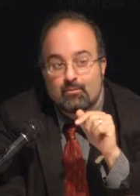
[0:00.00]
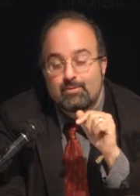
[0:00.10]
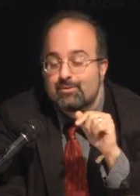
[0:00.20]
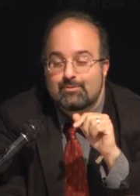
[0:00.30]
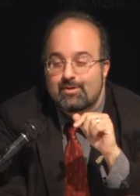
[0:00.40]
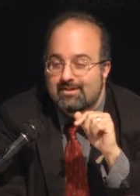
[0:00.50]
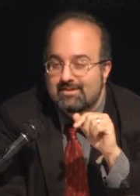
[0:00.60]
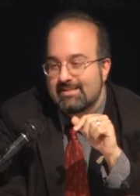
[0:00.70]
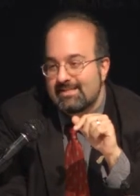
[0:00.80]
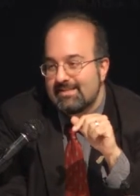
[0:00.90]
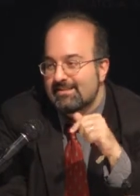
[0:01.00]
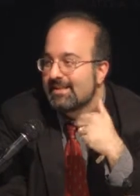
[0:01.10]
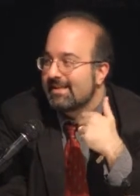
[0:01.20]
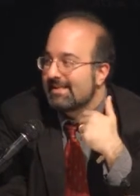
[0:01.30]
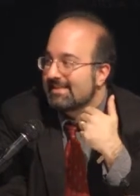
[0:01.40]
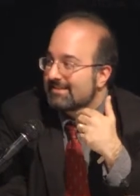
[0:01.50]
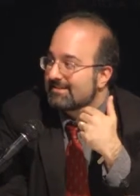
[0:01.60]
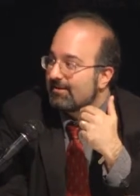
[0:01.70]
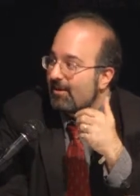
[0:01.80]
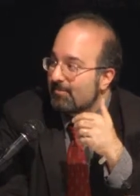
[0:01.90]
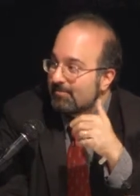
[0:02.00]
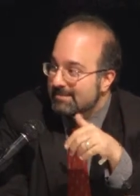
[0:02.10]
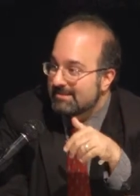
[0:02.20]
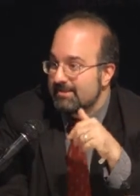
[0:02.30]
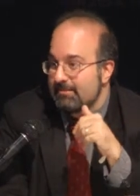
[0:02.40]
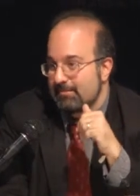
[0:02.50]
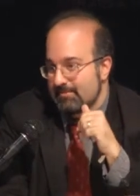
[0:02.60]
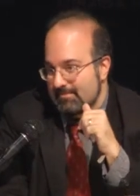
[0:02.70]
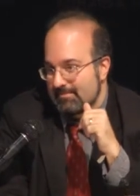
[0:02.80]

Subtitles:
We do not need Islamism.